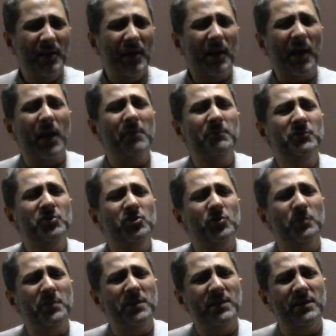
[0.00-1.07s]
Come to
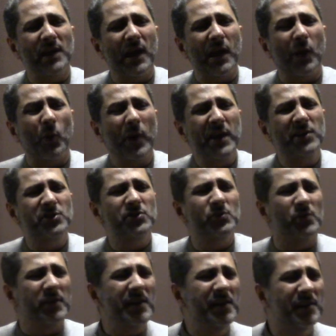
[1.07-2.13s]
me, I await
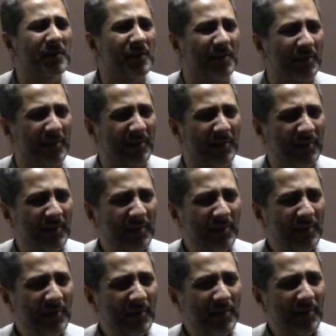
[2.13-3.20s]
you eagerly.
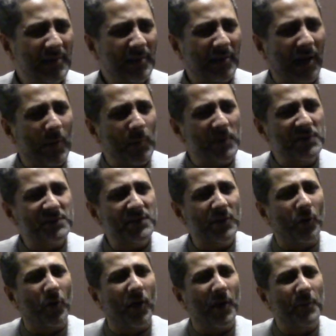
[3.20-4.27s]
I will say,
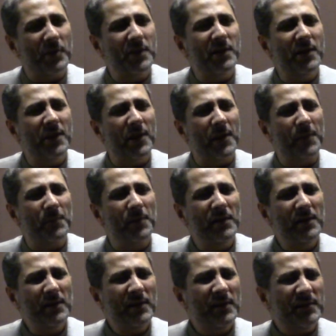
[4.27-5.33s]
O oh, Habib,
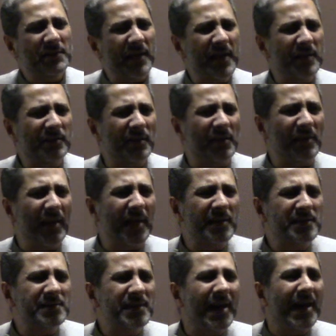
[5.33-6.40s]
take the
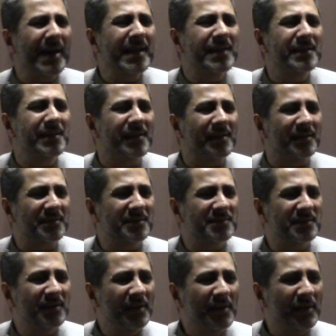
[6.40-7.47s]
glad
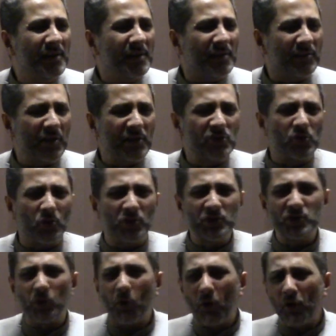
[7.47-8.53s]
tidings that your
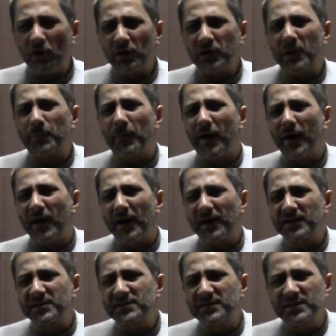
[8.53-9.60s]
soul
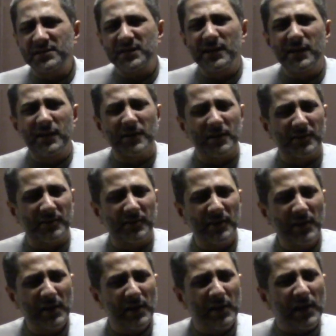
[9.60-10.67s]
departs this earth
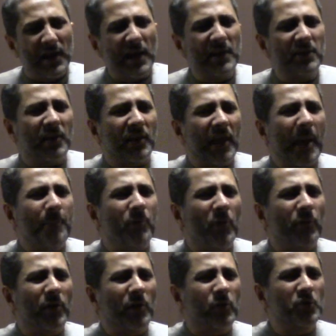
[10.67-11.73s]
in the lap
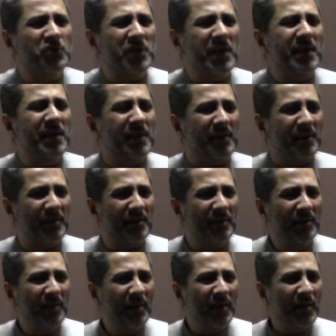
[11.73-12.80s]
of Al Hussein.
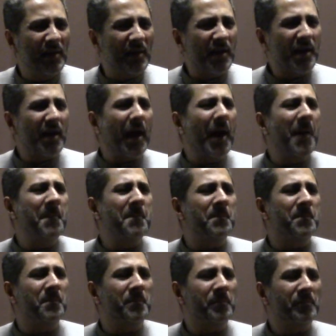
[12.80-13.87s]

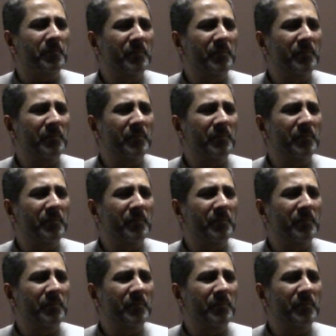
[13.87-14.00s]
Come